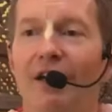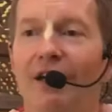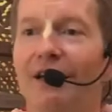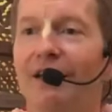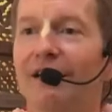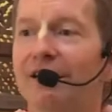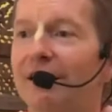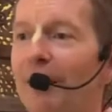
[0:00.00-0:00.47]

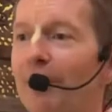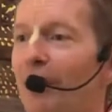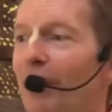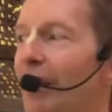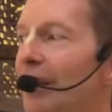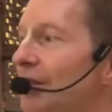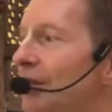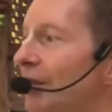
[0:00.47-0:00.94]
in
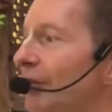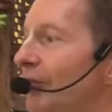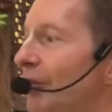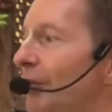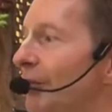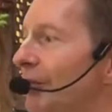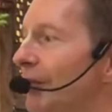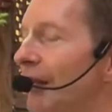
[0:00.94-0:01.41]
separation
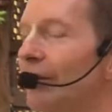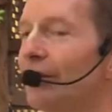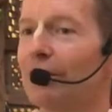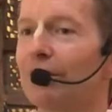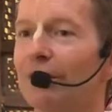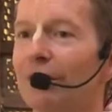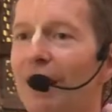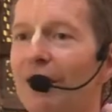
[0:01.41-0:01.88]
from their
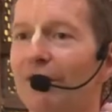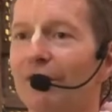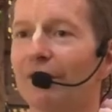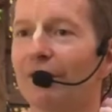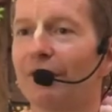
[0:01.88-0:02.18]
Guru Dev.